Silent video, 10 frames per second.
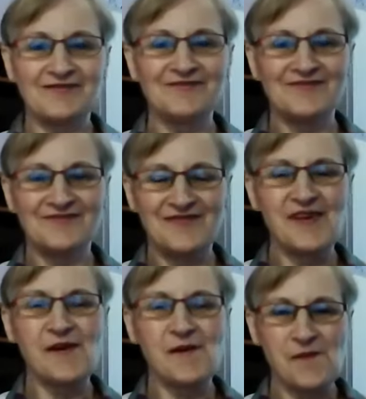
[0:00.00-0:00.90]
The
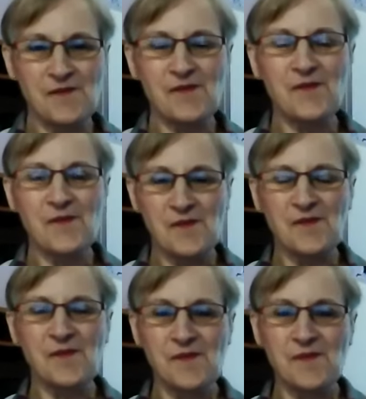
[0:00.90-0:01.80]
larvae, yeah.
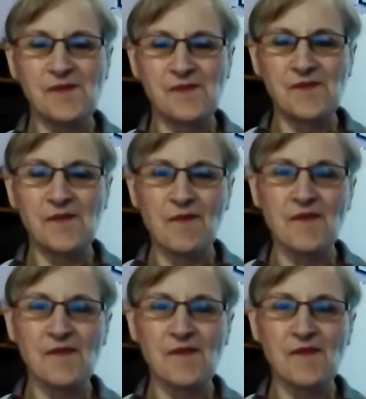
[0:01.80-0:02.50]
Mm-hmm. So yeah,